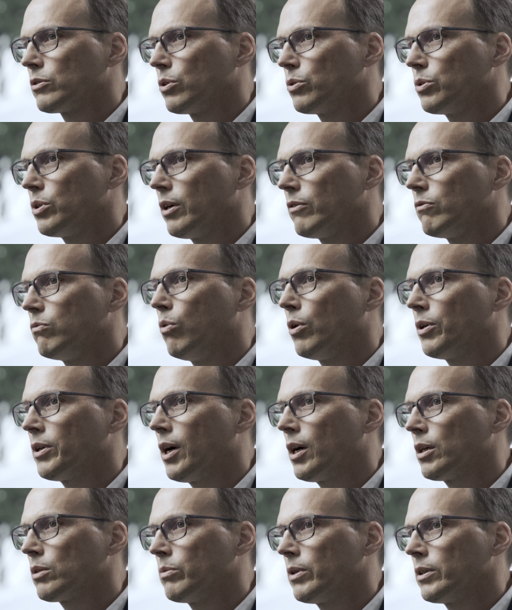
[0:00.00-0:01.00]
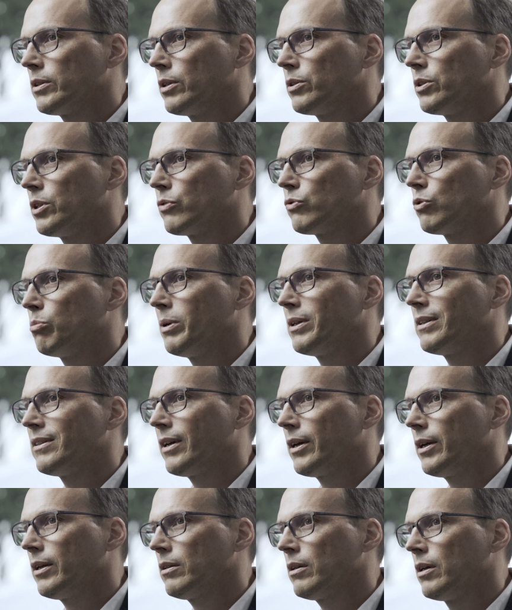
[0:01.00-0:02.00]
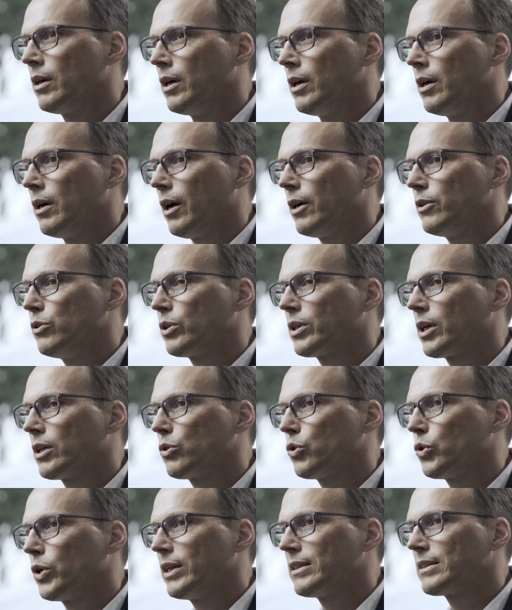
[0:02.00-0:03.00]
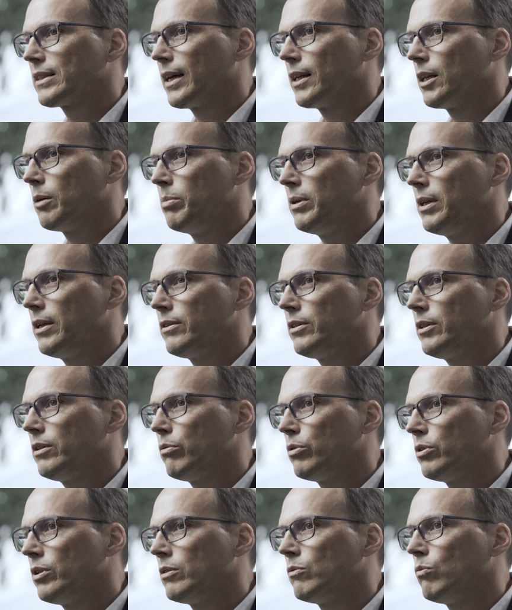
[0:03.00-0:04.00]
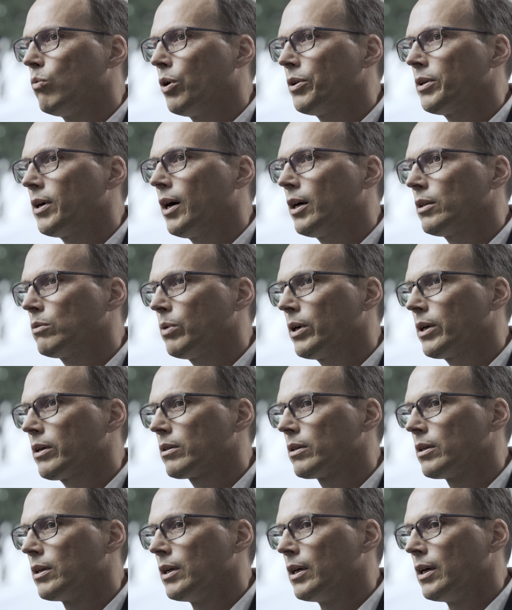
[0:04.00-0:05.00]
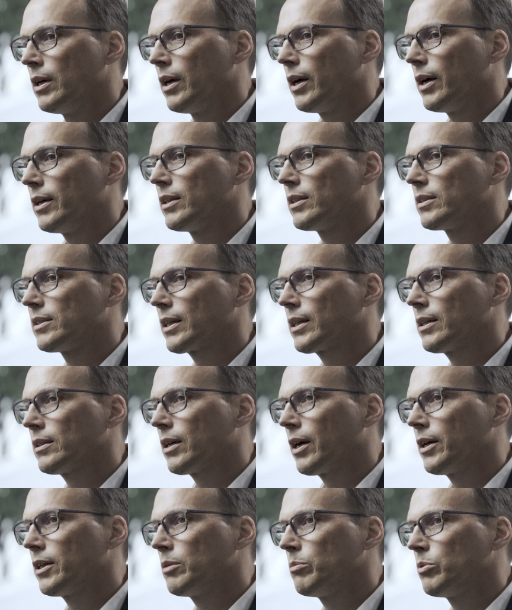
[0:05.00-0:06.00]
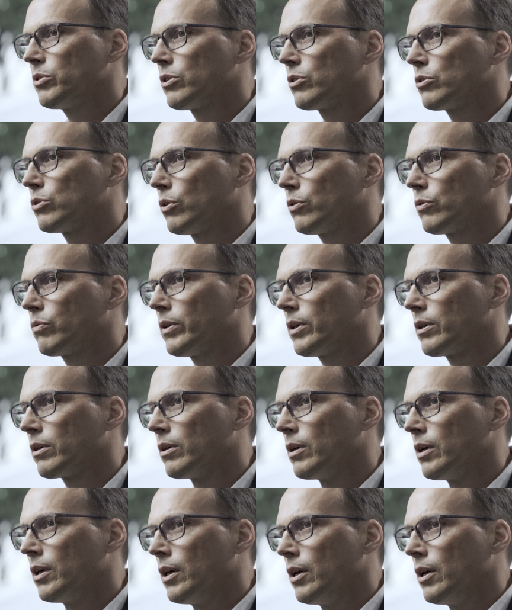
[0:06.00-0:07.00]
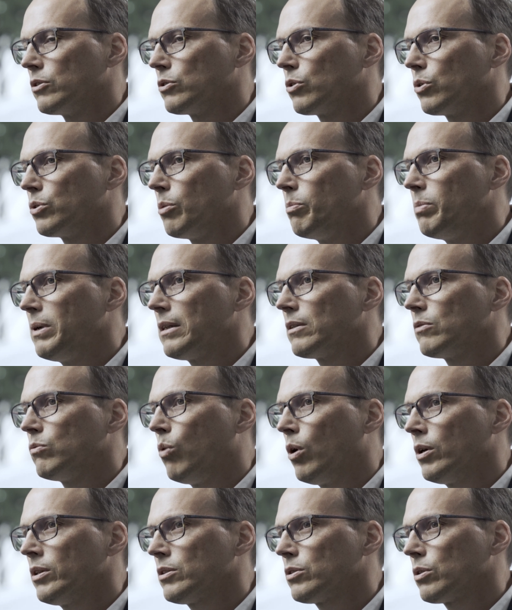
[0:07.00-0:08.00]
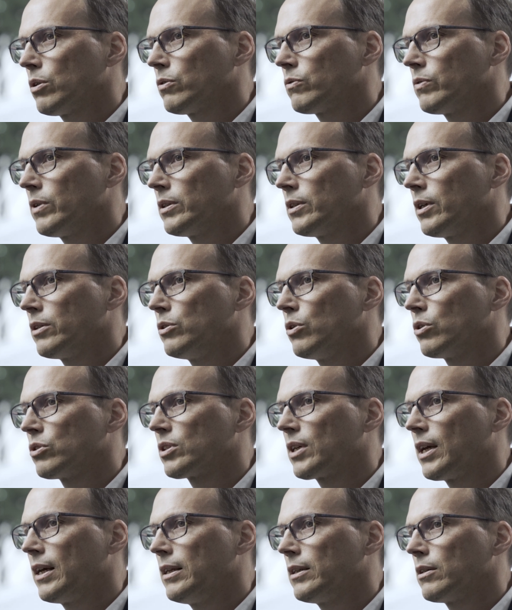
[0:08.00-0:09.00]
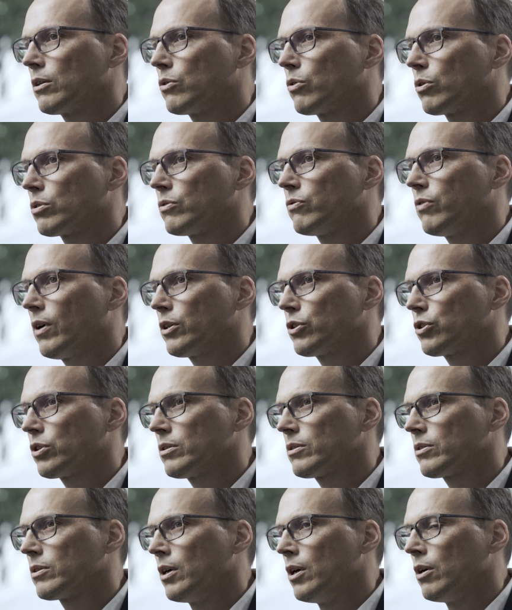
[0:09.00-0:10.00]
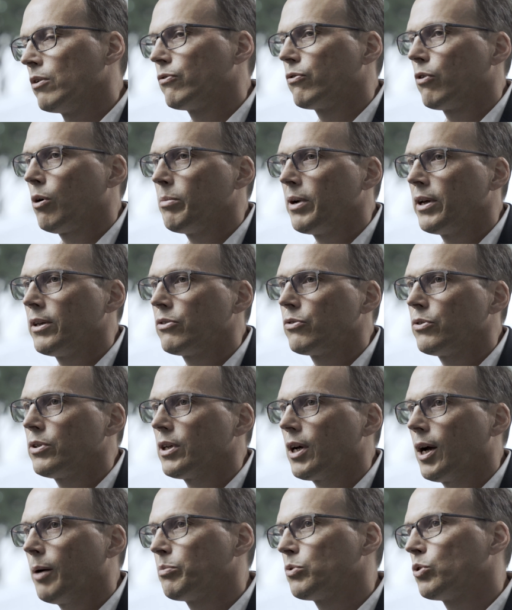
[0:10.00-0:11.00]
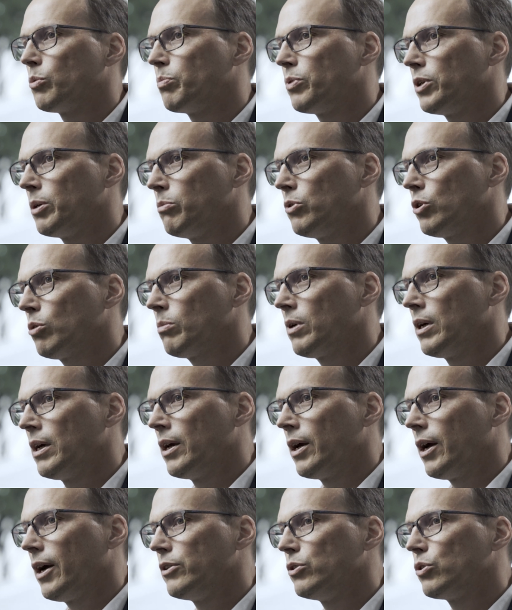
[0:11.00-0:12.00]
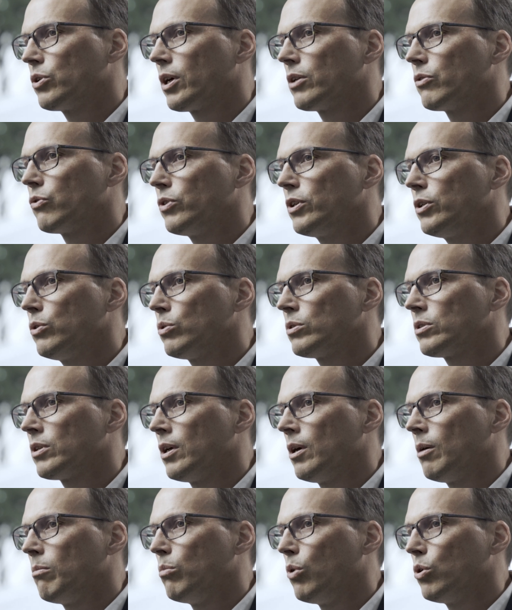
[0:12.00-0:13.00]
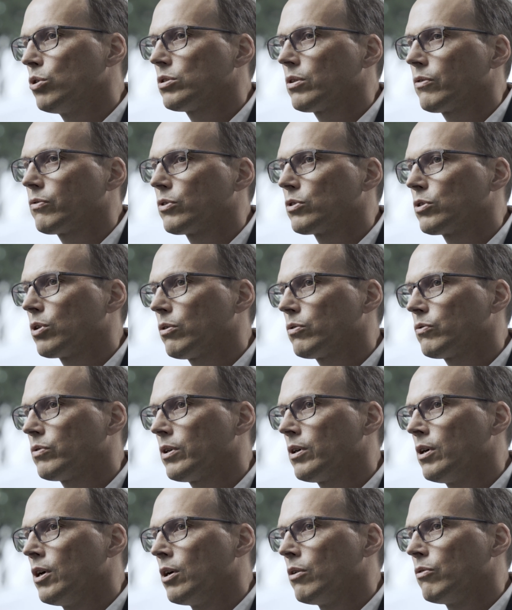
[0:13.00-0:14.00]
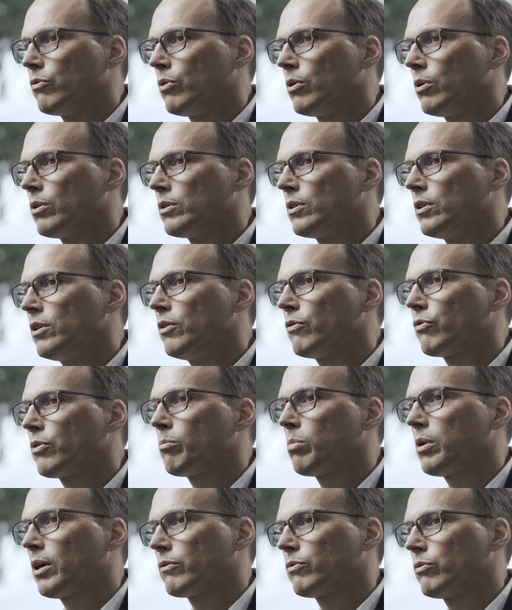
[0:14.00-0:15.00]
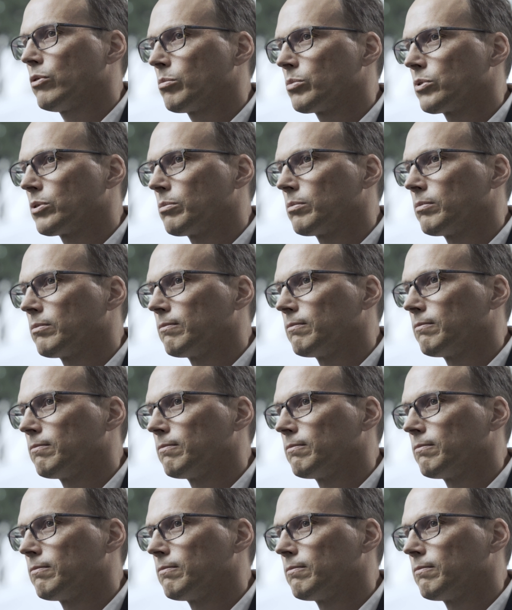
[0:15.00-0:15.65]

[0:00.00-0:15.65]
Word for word: So you have one hardware that you have to maintain, and you can create scalability within one hardware. And the second item is the software. So you build one software that you're scaling across functions from entry up to premium, and you can reuse most of the software for the different platforms.